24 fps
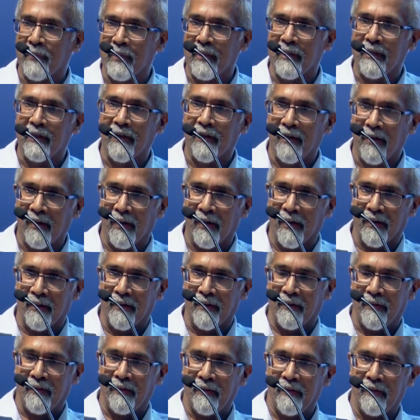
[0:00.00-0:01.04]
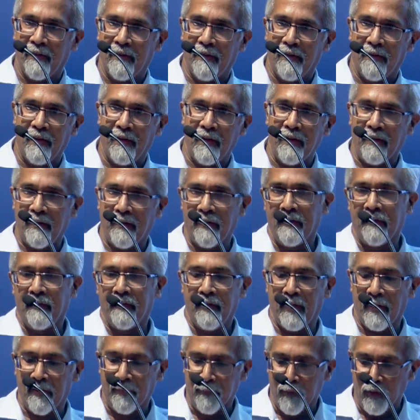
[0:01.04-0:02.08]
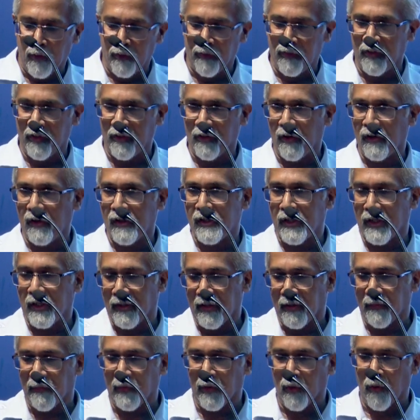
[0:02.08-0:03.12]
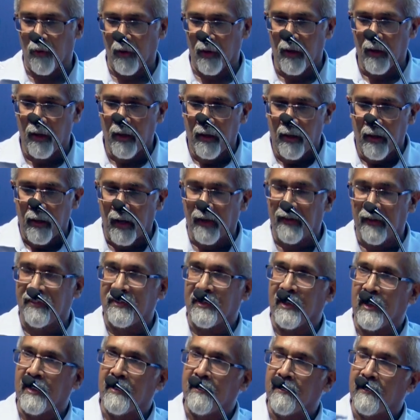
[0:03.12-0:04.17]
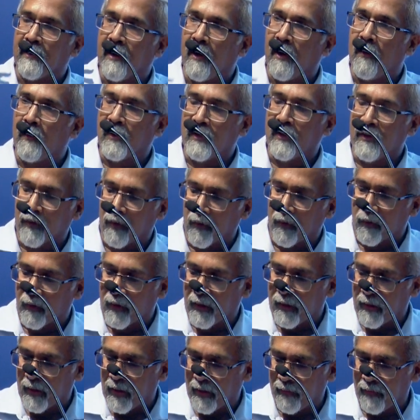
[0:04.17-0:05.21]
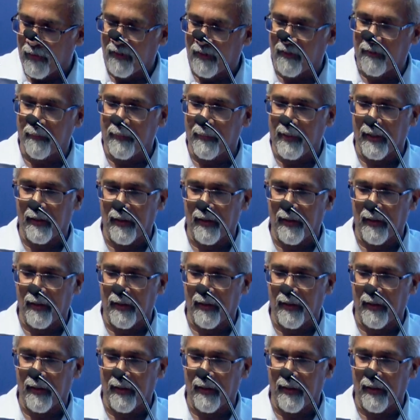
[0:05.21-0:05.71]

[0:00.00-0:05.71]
be high, right? That amount of physiology, I think we all understand. How can the glucagon levels be